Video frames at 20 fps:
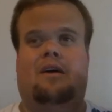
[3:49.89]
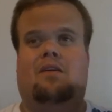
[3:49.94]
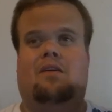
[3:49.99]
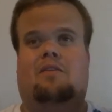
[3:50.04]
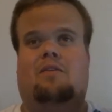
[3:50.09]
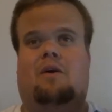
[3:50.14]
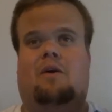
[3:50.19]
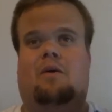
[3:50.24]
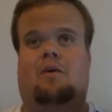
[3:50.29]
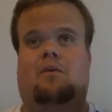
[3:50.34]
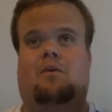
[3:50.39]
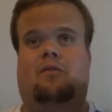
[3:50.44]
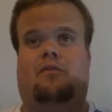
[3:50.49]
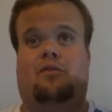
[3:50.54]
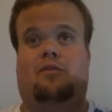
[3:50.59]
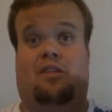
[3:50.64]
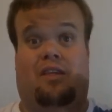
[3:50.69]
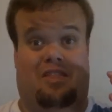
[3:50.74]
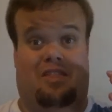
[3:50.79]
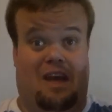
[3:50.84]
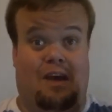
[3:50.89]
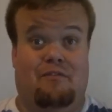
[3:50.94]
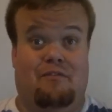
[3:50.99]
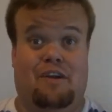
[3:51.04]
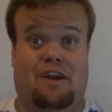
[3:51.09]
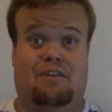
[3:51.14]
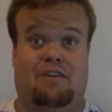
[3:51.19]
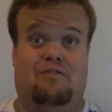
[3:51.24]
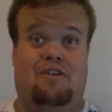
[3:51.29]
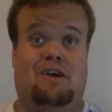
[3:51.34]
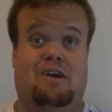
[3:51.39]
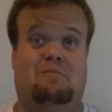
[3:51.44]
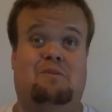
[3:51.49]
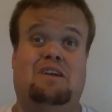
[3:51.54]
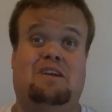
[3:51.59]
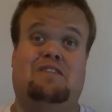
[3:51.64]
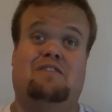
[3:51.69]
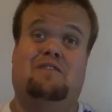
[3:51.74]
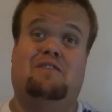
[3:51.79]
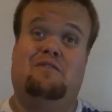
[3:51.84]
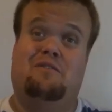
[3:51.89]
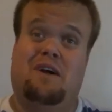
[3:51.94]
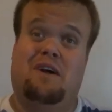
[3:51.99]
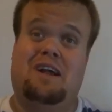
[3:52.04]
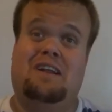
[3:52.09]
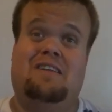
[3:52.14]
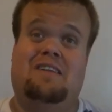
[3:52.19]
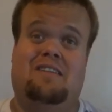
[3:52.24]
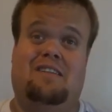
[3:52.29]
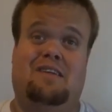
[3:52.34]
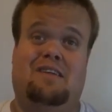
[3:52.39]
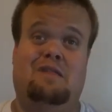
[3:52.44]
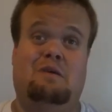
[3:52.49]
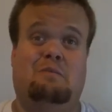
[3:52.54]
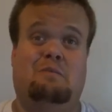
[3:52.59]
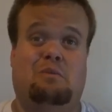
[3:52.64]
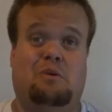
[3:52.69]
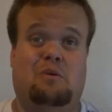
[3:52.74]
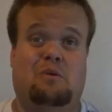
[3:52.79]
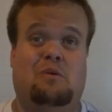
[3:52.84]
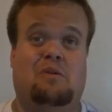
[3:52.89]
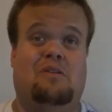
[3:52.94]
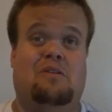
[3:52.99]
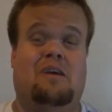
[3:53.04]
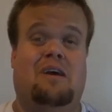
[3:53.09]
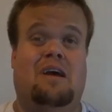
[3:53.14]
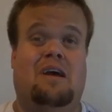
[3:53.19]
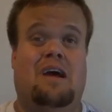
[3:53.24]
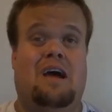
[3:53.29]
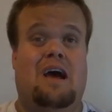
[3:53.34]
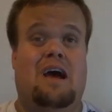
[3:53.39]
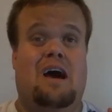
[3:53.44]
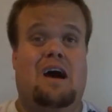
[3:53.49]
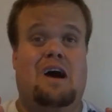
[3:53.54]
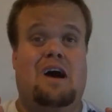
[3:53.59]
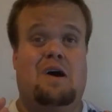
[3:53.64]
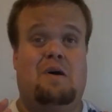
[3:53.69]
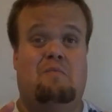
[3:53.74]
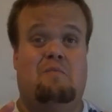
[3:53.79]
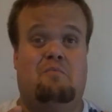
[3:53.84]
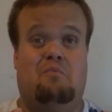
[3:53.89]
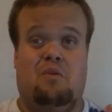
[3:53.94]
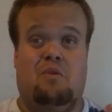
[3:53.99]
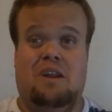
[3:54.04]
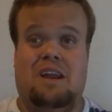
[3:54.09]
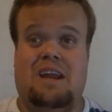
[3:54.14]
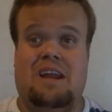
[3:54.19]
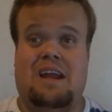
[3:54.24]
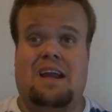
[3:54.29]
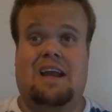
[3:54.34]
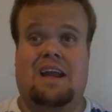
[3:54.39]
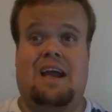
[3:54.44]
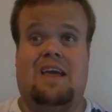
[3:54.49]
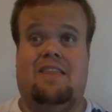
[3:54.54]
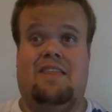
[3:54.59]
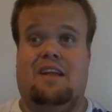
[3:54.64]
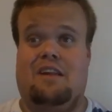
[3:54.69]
So for South African rugby, it's great to see the Bulls winning again.